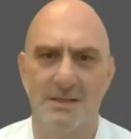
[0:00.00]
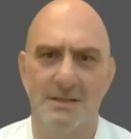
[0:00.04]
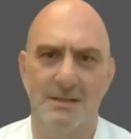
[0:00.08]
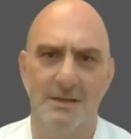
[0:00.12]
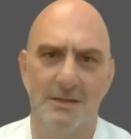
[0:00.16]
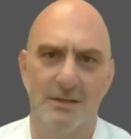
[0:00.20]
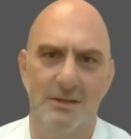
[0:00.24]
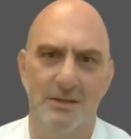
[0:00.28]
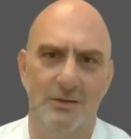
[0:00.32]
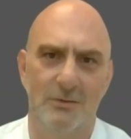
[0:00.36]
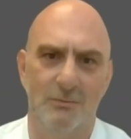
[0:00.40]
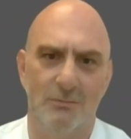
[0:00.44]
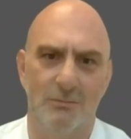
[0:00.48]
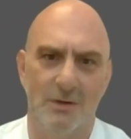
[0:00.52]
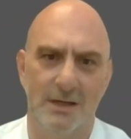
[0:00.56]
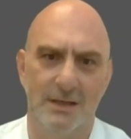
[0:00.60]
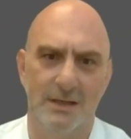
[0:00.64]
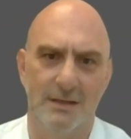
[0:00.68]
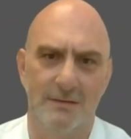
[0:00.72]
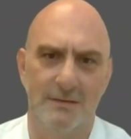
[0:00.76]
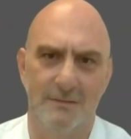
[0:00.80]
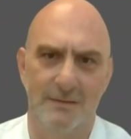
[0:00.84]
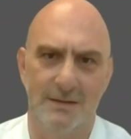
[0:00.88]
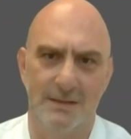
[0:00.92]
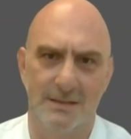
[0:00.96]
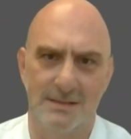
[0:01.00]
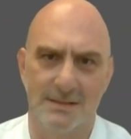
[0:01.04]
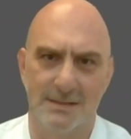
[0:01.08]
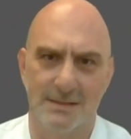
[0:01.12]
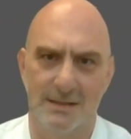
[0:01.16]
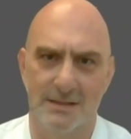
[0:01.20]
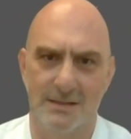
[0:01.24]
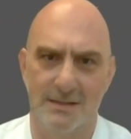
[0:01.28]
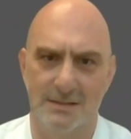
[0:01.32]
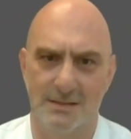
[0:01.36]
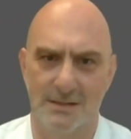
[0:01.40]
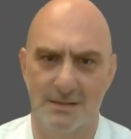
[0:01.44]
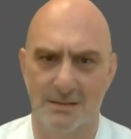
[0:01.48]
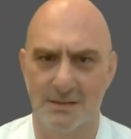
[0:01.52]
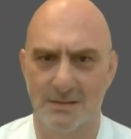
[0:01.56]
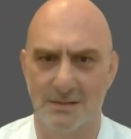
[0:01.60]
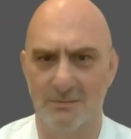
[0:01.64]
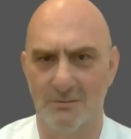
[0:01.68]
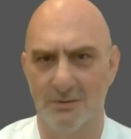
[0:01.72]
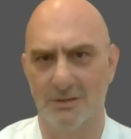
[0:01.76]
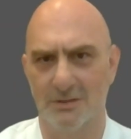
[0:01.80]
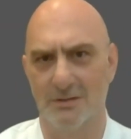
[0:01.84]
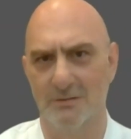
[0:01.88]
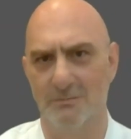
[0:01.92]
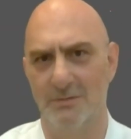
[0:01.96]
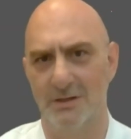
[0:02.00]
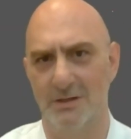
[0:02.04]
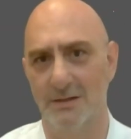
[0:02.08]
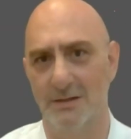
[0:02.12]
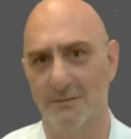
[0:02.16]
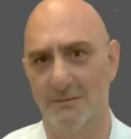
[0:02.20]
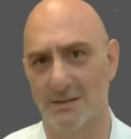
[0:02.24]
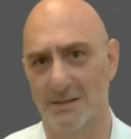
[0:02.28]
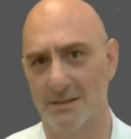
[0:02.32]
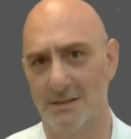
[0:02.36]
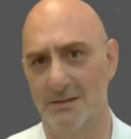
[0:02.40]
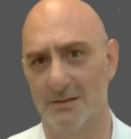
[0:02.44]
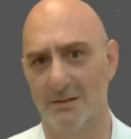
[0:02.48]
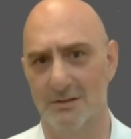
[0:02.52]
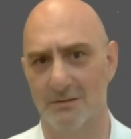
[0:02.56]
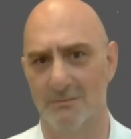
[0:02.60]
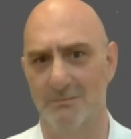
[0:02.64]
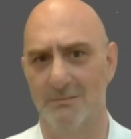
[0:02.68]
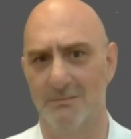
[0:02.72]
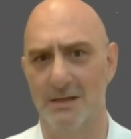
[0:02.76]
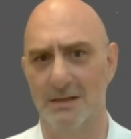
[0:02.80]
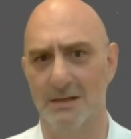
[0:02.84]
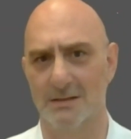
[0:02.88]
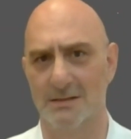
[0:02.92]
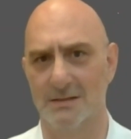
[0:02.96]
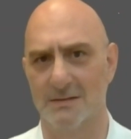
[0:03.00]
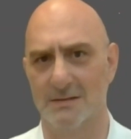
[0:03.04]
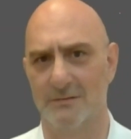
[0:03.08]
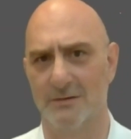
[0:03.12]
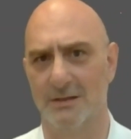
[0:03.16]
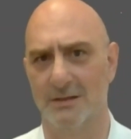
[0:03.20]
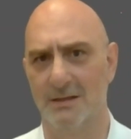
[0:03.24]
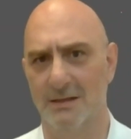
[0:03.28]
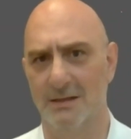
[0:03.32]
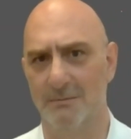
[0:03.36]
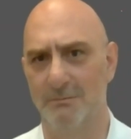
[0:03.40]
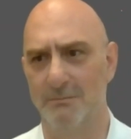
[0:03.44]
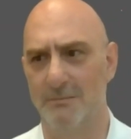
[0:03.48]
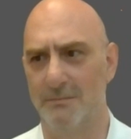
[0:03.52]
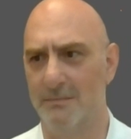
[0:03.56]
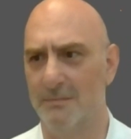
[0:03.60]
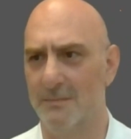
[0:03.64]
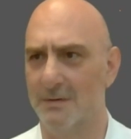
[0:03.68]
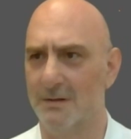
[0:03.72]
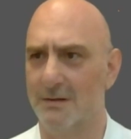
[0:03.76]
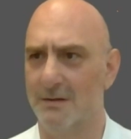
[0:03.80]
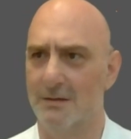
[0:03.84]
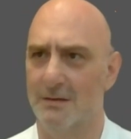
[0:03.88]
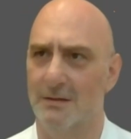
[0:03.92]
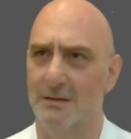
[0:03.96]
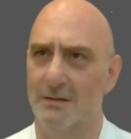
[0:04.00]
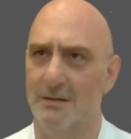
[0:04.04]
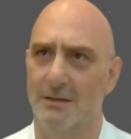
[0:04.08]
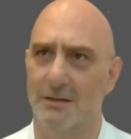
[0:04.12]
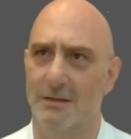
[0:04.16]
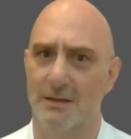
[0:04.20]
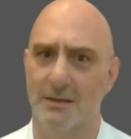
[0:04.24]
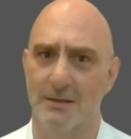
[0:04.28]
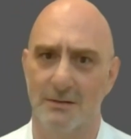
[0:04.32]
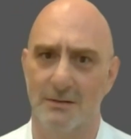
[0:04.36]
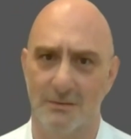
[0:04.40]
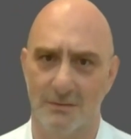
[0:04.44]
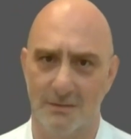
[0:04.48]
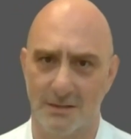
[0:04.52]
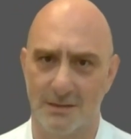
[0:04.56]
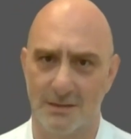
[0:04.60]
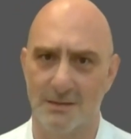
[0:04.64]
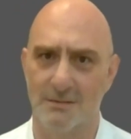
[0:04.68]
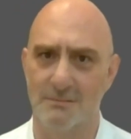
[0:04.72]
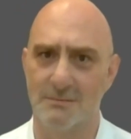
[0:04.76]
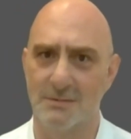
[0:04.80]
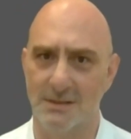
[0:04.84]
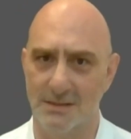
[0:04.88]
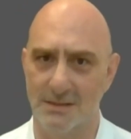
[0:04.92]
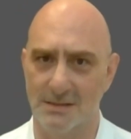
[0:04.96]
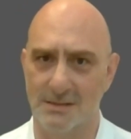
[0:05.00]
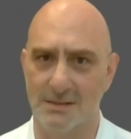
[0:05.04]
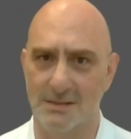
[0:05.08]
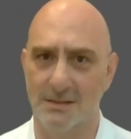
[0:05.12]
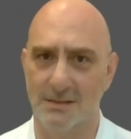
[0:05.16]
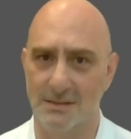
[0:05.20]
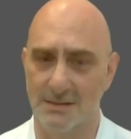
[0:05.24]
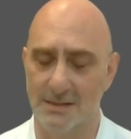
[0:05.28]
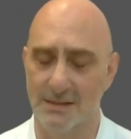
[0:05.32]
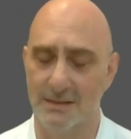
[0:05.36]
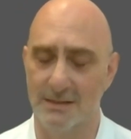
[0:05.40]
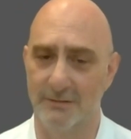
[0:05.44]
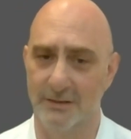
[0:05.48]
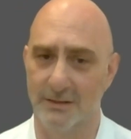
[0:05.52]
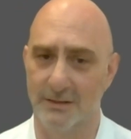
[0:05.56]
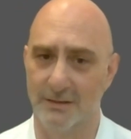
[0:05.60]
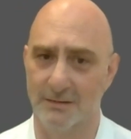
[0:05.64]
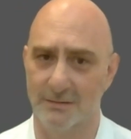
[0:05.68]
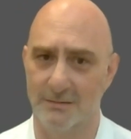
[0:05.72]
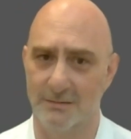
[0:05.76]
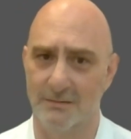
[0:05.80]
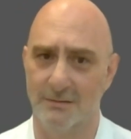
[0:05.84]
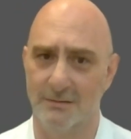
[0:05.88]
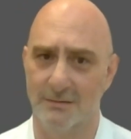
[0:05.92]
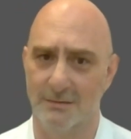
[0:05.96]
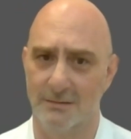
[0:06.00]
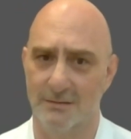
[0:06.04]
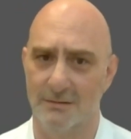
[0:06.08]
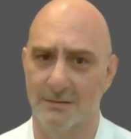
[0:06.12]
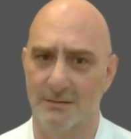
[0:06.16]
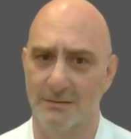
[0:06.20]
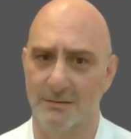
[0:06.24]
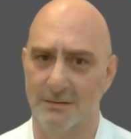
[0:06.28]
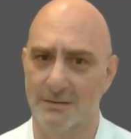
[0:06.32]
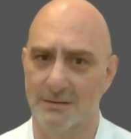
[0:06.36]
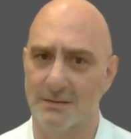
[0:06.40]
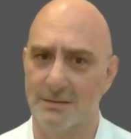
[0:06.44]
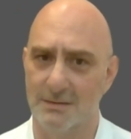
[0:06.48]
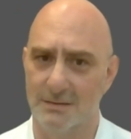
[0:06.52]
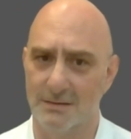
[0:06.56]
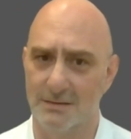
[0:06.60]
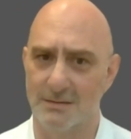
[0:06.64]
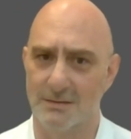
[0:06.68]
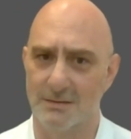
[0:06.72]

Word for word: much did you weigh at that stage? I just want to bring this into balance. 50 kilograms is heavy. It's